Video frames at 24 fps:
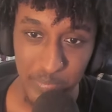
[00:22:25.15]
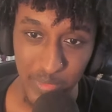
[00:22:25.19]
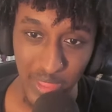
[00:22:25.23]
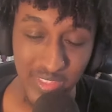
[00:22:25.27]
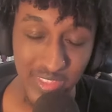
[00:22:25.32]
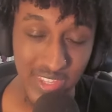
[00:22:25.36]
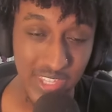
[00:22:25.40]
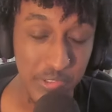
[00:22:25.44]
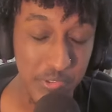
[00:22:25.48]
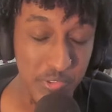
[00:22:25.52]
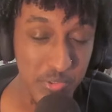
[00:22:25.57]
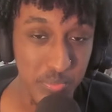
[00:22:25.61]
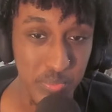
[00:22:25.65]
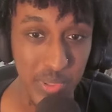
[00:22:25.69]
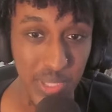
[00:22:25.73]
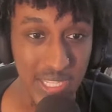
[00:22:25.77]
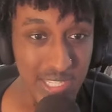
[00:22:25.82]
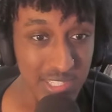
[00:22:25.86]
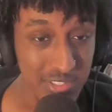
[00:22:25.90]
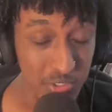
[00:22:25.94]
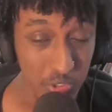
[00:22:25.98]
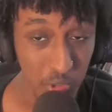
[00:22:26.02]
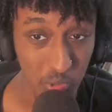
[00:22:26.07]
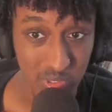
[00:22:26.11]
I think he was
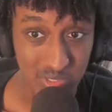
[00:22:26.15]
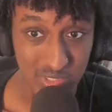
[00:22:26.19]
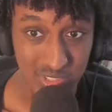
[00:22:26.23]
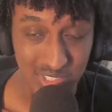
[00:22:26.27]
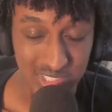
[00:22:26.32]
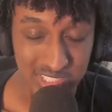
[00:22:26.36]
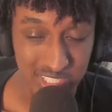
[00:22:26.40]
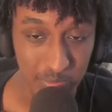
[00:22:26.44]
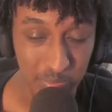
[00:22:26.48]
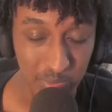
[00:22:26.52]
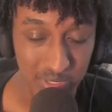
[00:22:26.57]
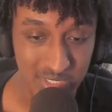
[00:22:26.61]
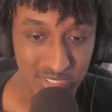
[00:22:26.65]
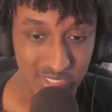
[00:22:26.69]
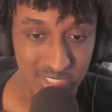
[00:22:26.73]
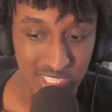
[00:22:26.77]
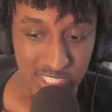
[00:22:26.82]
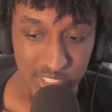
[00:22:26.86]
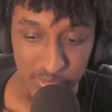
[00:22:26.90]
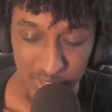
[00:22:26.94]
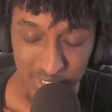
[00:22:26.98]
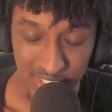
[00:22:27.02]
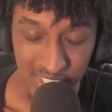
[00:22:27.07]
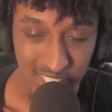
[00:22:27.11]
planning to go and sleep on
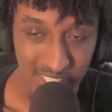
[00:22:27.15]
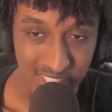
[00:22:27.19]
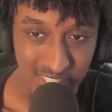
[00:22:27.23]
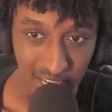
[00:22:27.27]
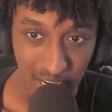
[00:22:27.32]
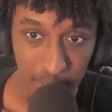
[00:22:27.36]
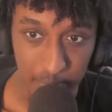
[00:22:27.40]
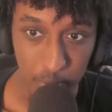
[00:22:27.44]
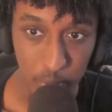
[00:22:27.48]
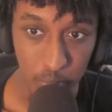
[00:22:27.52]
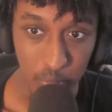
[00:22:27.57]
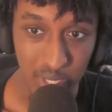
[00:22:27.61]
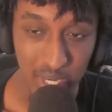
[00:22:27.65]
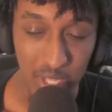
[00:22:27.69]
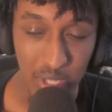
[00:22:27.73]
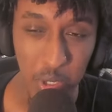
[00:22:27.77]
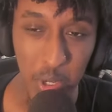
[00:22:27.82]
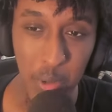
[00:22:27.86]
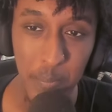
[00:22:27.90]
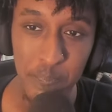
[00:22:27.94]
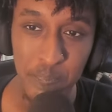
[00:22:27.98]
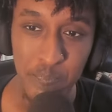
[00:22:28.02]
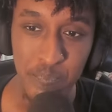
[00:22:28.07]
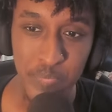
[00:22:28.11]
stage, but then the timer went
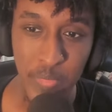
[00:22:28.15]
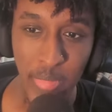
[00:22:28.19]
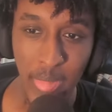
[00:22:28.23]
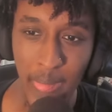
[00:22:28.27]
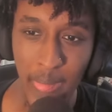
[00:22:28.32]
up.